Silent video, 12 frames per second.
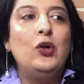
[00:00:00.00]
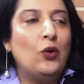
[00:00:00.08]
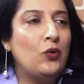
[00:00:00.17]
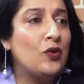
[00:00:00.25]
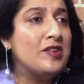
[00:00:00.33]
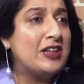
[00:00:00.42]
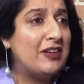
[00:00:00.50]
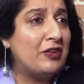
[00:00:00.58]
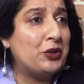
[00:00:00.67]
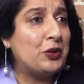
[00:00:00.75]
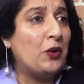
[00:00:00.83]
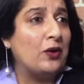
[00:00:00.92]
No, so I gave it
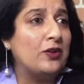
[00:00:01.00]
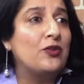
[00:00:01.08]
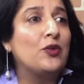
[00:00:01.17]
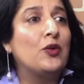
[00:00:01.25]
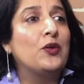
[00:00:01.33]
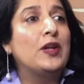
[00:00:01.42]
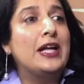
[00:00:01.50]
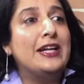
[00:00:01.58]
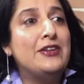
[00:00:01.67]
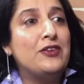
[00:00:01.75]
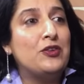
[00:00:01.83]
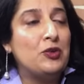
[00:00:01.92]
a shot. So
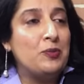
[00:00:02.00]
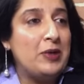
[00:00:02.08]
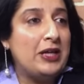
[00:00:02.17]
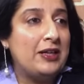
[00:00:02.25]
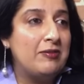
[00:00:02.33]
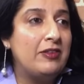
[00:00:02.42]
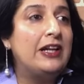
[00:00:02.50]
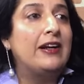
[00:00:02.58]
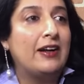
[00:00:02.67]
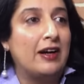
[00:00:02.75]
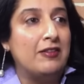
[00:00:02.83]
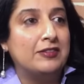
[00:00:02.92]
then, just to make him feel a
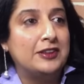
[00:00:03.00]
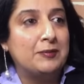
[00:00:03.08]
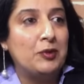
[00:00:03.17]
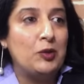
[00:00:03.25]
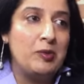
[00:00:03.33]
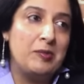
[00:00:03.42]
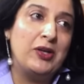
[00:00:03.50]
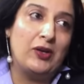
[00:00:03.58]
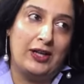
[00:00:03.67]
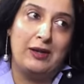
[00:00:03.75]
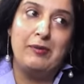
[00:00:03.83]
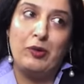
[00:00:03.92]
little comfortable or maybe
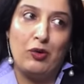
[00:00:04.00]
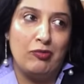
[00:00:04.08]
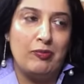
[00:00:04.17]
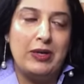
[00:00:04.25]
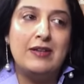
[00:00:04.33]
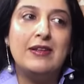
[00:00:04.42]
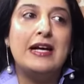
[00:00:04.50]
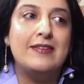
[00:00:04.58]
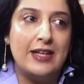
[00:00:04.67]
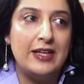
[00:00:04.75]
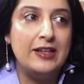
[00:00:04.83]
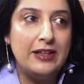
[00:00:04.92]
a little bit off base, I
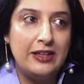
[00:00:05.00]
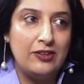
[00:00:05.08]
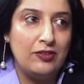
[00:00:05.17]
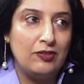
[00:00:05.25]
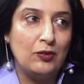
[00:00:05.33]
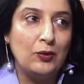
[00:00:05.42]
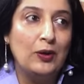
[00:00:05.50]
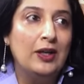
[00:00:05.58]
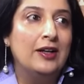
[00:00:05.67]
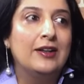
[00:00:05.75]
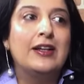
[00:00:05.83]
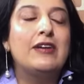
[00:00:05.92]
said in the interview
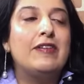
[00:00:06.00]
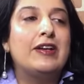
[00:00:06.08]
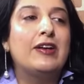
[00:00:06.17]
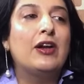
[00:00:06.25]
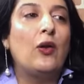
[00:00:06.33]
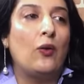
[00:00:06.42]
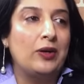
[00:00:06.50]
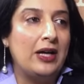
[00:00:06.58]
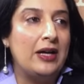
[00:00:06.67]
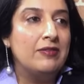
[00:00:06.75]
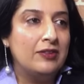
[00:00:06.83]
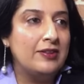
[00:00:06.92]
that I waited a long
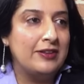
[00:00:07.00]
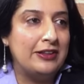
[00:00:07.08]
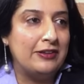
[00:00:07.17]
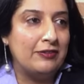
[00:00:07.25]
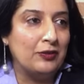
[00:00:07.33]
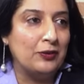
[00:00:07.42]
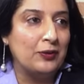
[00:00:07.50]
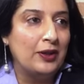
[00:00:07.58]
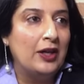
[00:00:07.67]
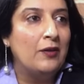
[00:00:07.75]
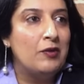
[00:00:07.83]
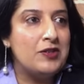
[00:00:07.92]
for this interview,
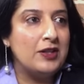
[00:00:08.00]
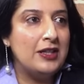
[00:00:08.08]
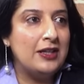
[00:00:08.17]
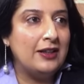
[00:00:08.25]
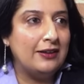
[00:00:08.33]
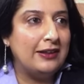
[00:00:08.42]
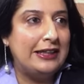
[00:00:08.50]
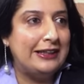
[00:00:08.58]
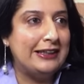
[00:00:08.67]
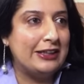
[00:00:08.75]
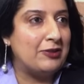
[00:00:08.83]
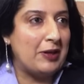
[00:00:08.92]
mm. which I think he
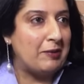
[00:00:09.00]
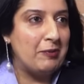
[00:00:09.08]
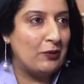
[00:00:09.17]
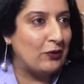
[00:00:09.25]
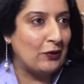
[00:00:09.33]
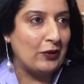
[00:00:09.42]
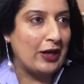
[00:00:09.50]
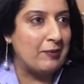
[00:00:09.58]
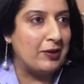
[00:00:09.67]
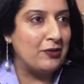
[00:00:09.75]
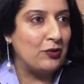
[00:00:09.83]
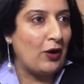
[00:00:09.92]
didn't expect me to say on
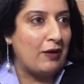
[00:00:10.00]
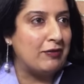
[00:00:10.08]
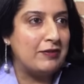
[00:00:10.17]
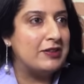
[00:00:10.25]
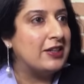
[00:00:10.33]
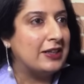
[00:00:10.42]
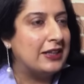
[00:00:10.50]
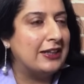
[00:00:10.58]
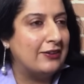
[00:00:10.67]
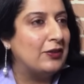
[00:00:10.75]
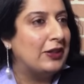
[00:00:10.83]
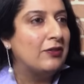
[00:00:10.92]
camera. So after which, I
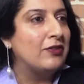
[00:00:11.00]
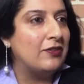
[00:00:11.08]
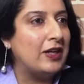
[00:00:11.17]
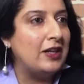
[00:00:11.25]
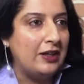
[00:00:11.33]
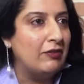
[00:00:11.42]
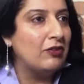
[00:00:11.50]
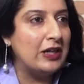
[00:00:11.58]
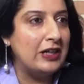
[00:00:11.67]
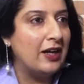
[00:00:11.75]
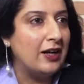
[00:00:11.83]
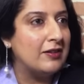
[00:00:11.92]
think he was very he was
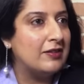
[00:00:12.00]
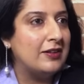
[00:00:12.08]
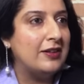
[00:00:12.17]
very nice.